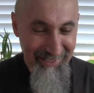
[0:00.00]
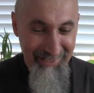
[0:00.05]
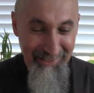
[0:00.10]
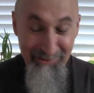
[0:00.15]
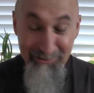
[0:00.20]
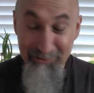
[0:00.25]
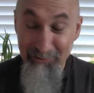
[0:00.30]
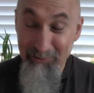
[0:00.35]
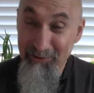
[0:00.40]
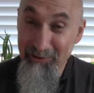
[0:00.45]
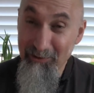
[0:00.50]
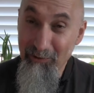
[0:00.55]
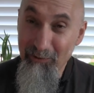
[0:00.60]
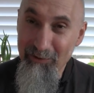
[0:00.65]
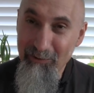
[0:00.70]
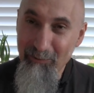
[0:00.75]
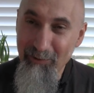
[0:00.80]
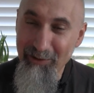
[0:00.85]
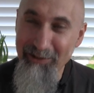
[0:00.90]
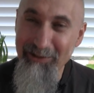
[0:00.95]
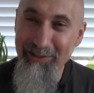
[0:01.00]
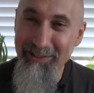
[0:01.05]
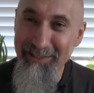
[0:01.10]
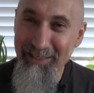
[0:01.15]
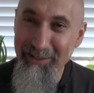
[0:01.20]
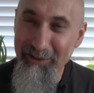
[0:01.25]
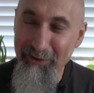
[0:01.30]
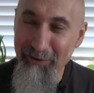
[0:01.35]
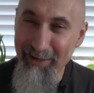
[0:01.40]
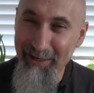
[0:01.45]
So the only way you could
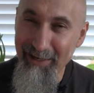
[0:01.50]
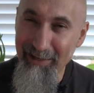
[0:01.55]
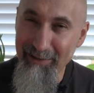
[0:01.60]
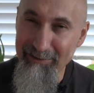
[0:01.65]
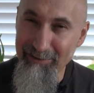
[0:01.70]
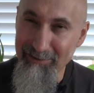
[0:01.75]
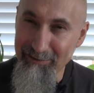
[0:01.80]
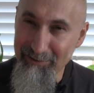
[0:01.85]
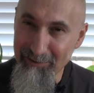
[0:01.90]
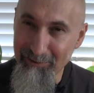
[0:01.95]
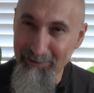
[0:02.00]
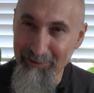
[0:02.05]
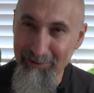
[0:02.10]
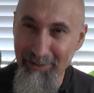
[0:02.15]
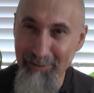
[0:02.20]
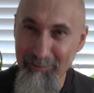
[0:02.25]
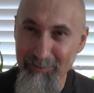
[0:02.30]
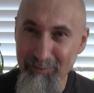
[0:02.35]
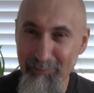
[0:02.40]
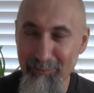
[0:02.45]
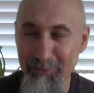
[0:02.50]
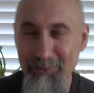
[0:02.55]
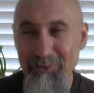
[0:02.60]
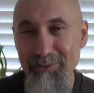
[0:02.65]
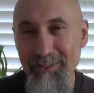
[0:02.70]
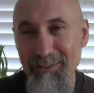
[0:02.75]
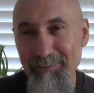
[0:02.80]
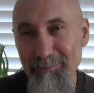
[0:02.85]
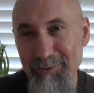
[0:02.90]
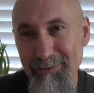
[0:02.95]
get your hands on certain types of
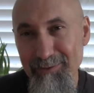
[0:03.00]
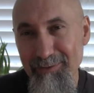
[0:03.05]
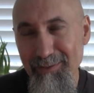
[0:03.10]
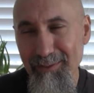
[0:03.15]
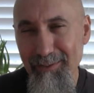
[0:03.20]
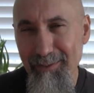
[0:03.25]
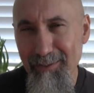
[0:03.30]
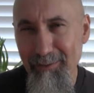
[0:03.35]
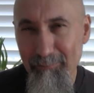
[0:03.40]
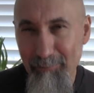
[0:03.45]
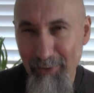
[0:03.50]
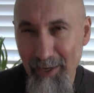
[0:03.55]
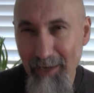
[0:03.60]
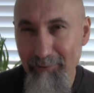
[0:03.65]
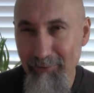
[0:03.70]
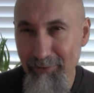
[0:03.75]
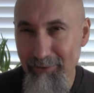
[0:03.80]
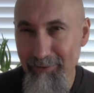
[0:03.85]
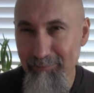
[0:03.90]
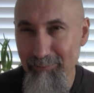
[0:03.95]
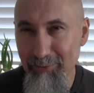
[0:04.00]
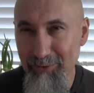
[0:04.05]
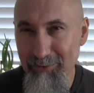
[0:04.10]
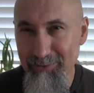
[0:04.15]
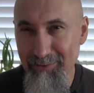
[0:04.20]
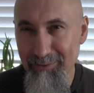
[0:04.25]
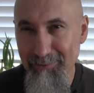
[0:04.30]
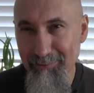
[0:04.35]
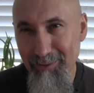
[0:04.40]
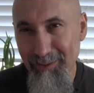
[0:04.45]
music was pirated
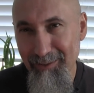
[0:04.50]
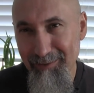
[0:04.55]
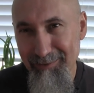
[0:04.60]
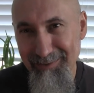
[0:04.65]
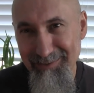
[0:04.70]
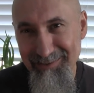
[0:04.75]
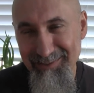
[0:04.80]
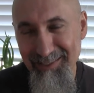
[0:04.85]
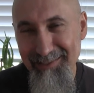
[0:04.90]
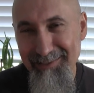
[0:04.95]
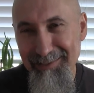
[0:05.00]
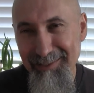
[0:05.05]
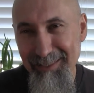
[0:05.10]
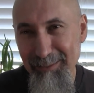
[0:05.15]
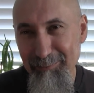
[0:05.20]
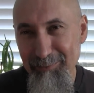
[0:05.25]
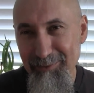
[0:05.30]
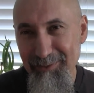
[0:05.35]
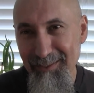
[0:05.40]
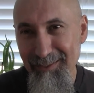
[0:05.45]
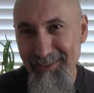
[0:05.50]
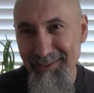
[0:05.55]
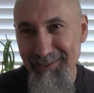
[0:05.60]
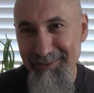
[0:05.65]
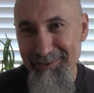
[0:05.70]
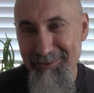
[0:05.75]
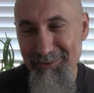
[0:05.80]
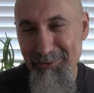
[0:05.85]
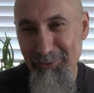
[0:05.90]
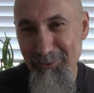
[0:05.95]
music, right? Cassette tapes.
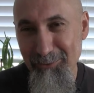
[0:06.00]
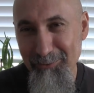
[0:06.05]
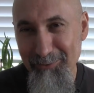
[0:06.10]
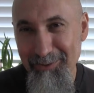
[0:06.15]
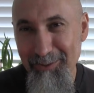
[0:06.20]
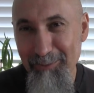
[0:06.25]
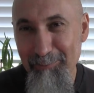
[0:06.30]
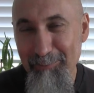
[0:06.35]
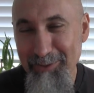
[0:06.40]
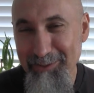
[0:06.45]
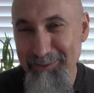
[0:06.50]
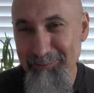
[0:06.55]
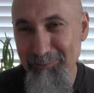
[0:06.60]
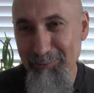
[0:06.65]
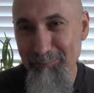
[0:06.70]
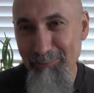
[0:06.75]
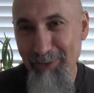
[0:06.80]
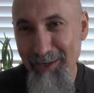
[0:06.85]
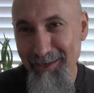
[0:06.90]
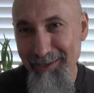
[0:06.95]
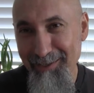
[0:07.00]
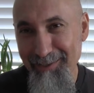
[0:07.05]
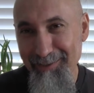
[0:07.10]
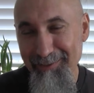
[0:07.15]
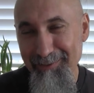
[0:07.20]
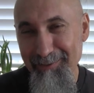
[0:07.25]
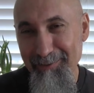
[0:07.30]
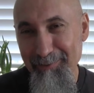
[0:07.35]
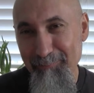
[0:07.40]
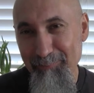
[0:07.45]
So companies would buy,
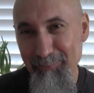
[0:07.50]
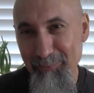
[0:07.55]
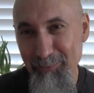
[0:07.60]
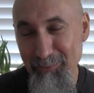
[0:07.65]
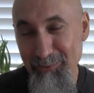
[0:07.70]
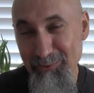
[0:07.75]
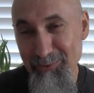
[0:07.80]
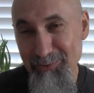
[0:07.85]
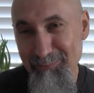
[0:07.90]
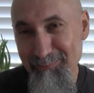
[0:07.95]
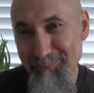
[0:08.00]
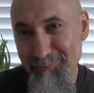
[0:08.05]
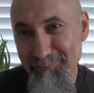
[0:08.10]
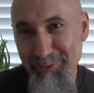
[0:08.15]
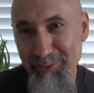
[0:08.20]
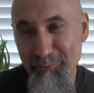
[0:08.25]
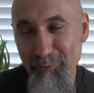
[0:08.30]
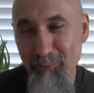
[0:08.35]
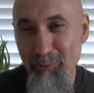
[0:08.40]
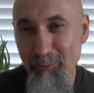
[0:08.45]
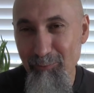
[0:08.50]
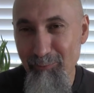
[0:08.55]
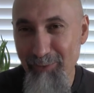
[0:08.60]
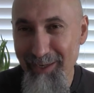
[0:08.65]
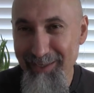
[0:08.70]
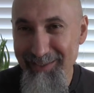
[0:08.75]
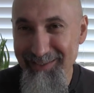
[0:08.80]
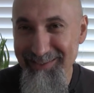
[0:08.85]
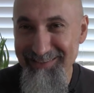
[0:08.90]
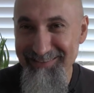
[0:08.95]
or people would
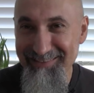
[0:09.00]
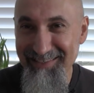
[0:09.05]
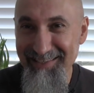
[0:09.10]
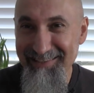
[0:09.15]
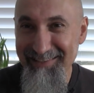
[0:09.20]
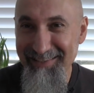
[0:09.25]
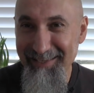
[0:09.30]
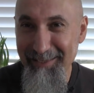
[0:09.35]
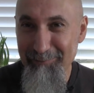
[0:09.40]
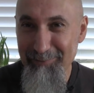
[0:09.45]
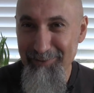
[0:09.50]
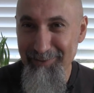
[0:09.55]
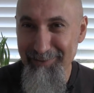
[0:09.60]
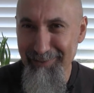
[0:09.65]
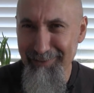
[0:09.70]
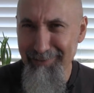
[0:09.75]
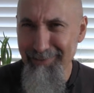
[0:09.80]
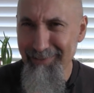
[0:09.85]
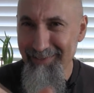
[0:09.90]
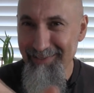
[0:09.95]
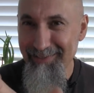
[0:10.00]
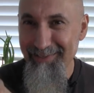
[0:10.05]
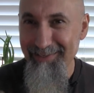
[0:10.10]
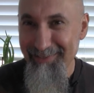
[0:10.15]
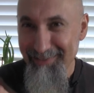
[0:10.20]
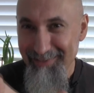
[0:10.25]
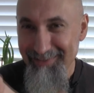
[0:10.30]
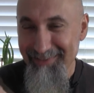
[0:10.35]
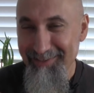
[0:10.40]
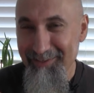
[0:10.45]
buy cassette tapes and then
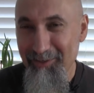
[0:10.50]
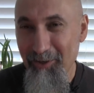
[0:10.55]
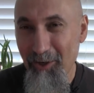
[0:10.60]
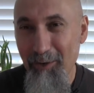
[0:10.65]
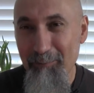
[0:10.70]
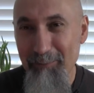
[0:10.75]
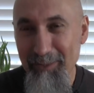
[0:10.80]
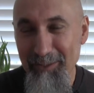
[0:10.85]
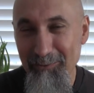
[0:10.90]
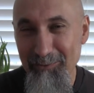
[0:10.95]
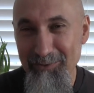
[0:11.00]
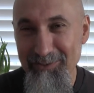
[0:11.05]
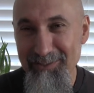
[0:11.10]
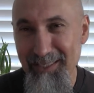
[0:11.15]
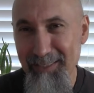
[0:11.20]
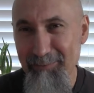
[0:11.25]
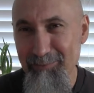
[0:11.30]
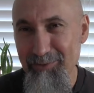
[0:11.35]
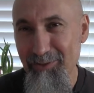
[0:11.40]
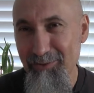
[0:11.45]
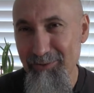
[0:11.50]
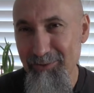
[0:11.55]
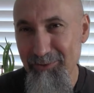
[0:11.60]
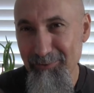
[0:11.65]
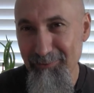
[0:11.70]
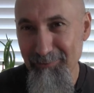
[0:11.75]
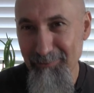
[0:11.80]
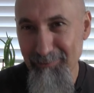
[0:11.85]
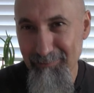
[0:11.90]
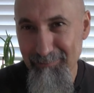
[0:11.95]
copy those tapes
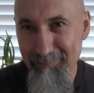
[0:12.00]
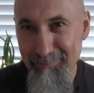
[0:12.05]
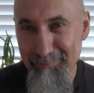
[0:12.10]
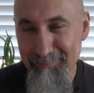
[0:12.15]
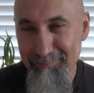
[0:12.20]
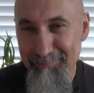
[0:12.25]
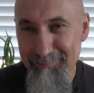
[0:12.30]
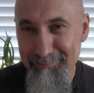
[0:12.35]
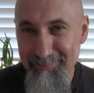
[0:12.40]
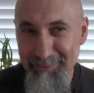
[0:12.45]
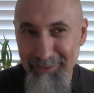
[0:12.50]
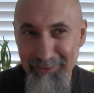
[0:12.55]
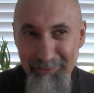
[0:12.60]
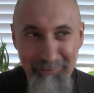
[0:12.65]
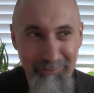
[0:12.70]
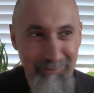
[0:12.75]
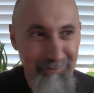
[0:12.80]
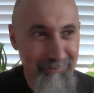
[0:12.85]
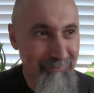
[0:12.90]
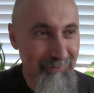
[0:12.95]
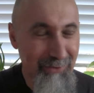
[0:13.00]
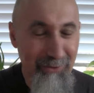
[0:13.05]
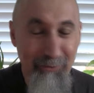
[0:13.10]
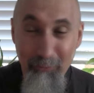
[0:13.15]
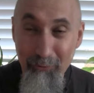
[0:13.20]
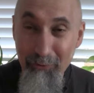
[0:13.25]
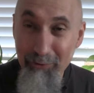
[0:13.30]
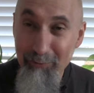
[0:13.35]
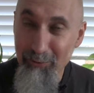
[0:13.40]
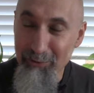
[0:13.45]
onto you know
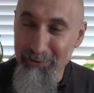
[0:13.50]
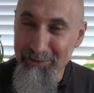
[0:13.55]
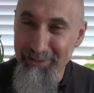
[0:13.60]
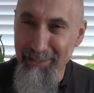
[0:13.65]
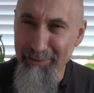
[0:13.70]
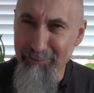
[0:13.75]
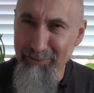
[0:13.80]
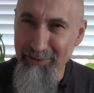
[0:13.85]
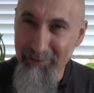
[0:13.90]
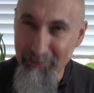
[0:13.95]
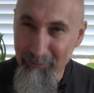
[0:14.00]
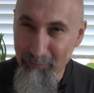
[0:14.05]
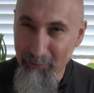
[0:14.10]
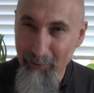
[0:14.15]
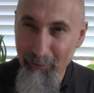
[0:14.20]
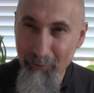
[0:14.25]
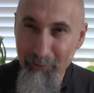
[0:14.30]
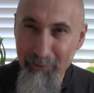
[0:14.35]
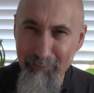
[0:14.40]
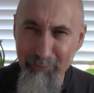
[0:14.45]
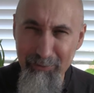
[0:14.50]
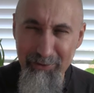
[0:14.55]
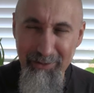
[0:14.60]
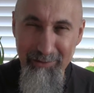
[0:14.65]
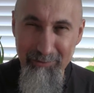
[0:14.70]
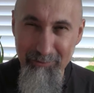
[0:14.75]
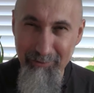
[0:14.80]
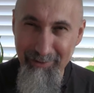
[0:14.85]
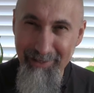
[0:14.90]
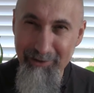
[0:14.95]
recordable tapes and the recordable
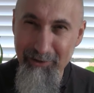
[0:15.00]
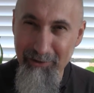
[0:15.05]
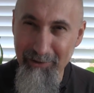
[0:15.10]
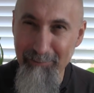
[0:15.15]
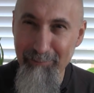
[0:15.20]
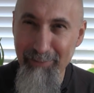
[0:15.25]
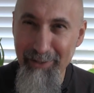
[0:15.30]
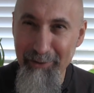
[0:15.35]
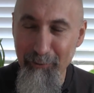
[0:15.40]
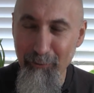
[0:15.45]
tapes were actually better